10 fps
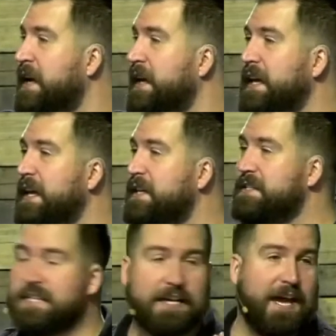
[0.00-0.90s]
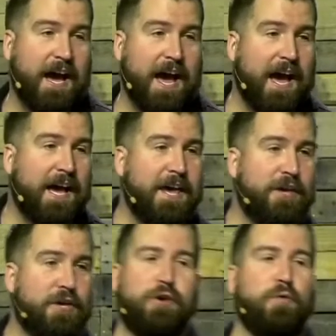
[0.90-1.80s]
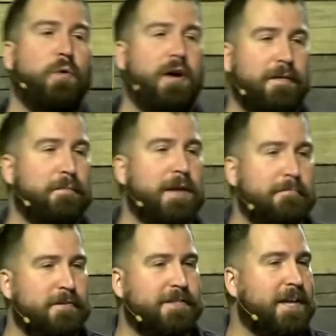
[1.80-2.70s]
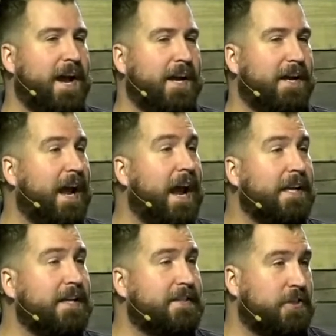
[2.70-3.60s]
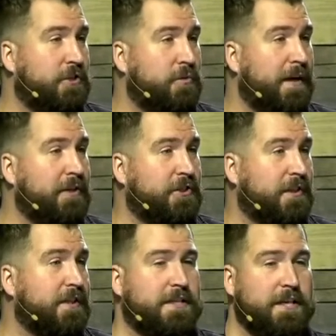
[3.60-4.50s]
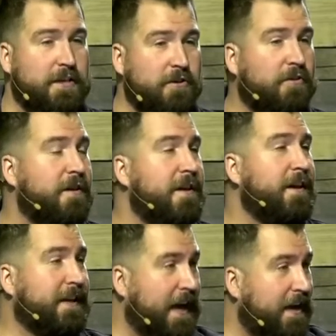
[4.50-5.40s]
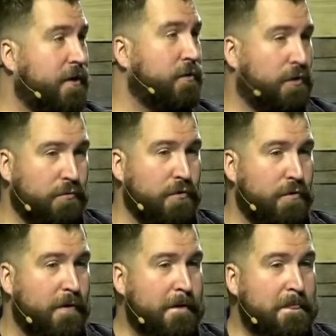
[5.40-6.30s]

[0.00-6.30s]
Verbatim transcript: He's the guy you want to be beside in any situation because he'll get you through.